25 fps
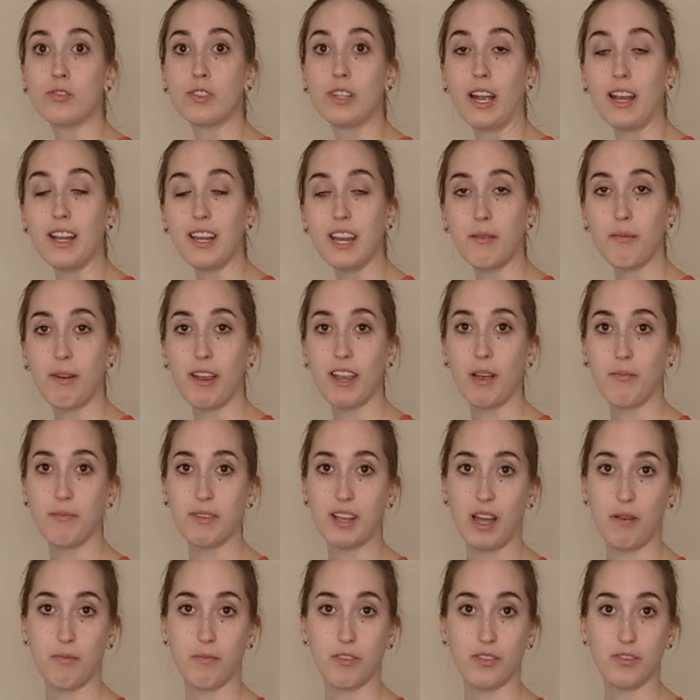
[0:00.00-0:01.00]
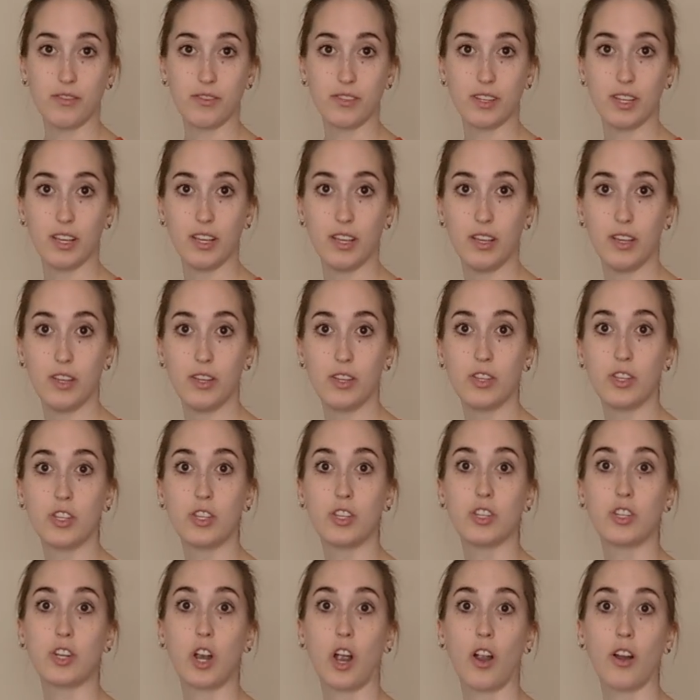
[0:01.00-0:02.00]
tightening my abdominals,
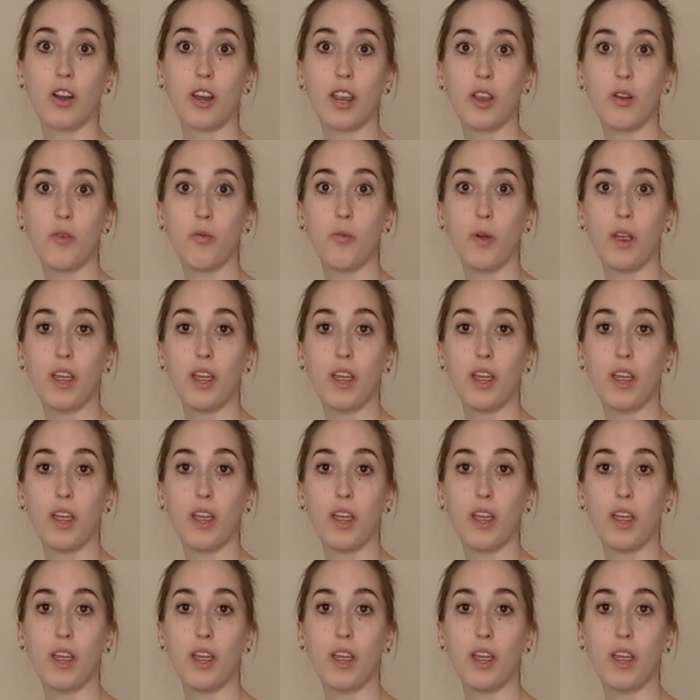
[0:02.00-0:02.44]
starting